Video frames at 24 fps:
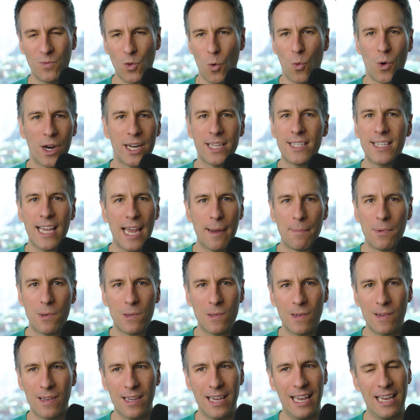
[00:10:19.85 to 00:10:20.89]
One
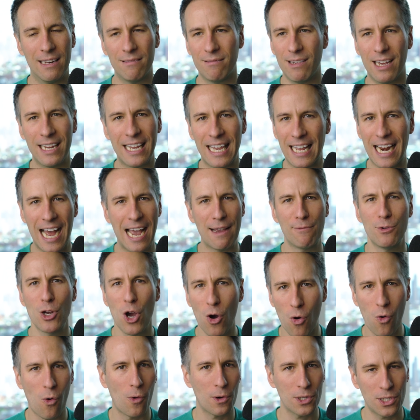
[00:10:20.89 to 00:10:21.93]
example, and again, I have
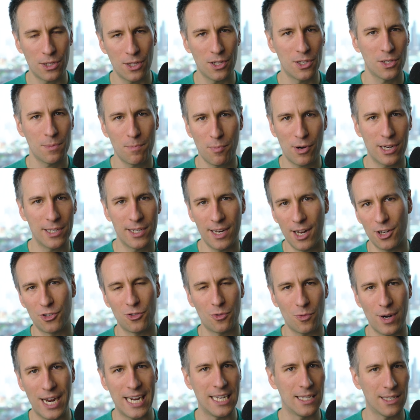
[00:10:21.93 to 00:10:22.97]
no horse in this
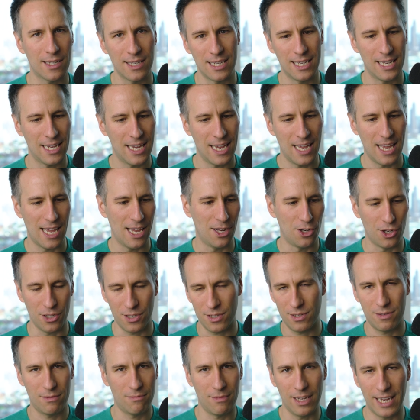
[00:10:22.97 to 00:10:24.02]
presidential race,
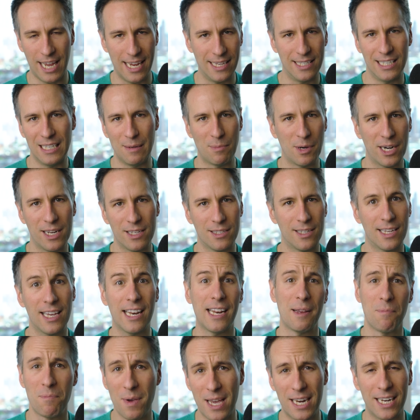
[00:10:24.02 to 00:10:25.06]
just in case anybody's
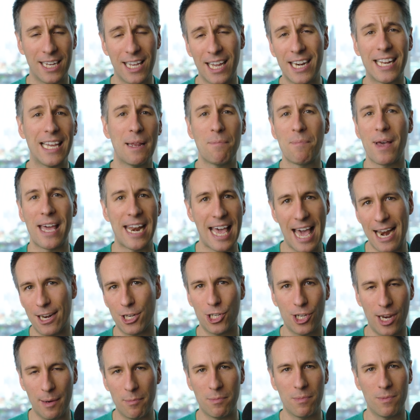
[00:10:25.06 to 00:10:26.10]
getting bent, gonna get bent out of
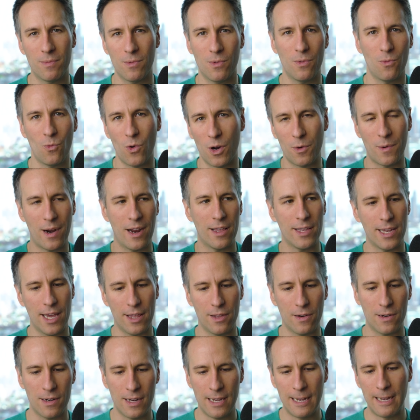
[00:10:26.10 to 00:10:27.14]
shape one way or the
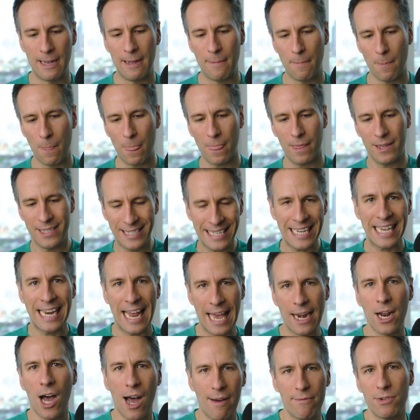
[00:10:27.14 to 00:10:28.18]
other.
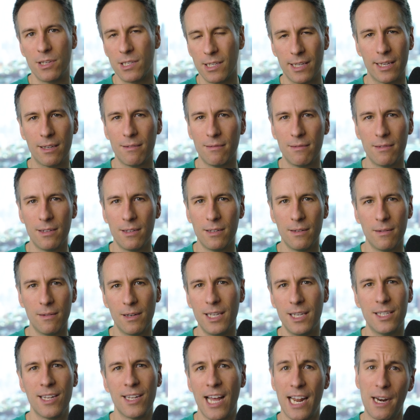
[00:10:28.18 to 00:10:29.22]
CNN obviously
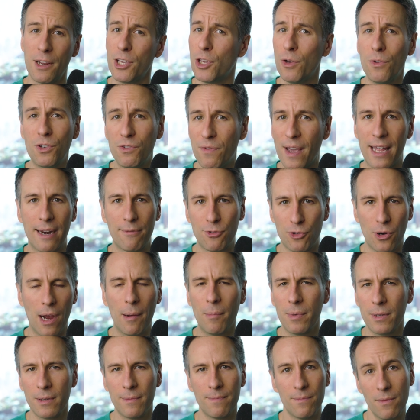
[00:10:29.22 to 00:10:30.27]
is not a huge fan of
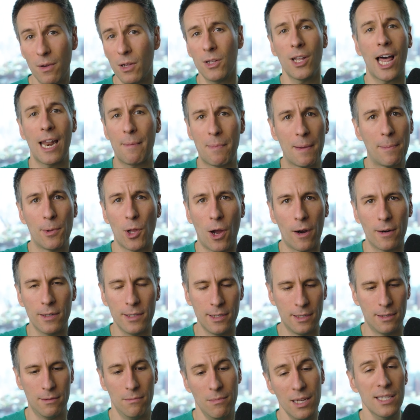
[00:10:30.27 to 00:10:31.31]
Trump. A lot of people aren't,
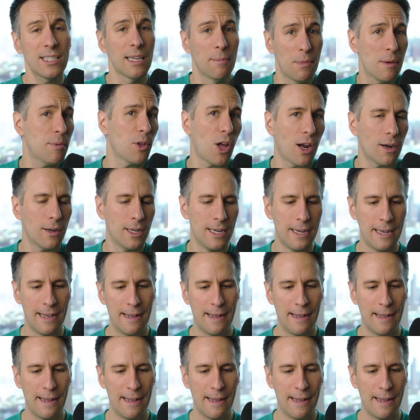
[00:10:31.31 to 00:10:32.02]
but some people are.